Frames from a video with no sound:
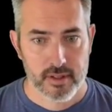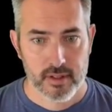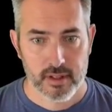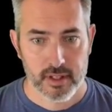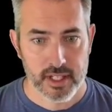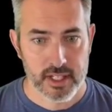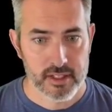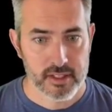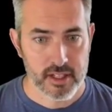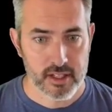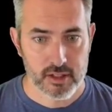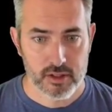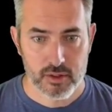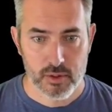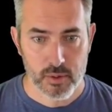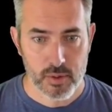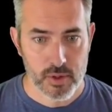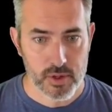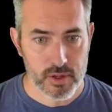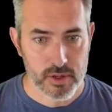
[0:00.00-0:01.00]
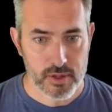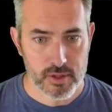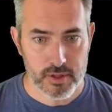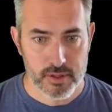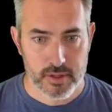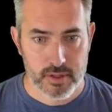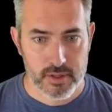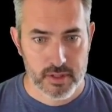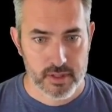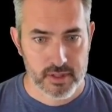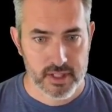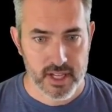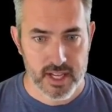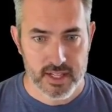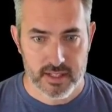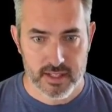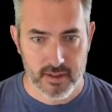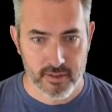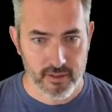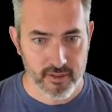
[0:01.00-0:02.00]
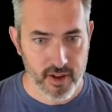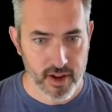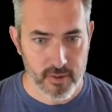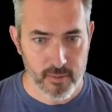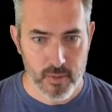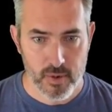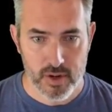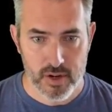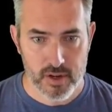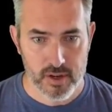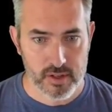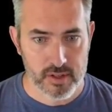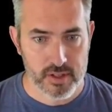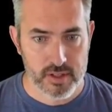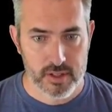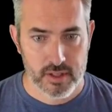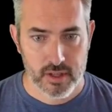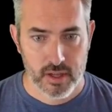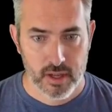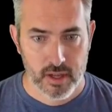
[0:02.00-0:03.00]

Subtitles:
linting tools, testing frameworks.